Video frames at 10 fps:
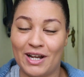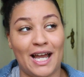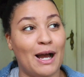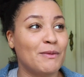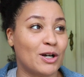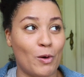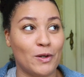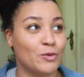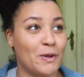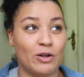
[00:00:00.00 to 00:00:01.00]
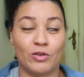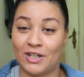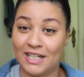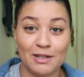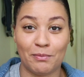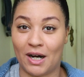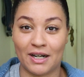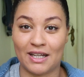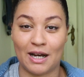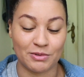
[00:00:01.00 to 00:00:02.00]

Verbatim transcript: Okay, I'm not going to wait on anybody.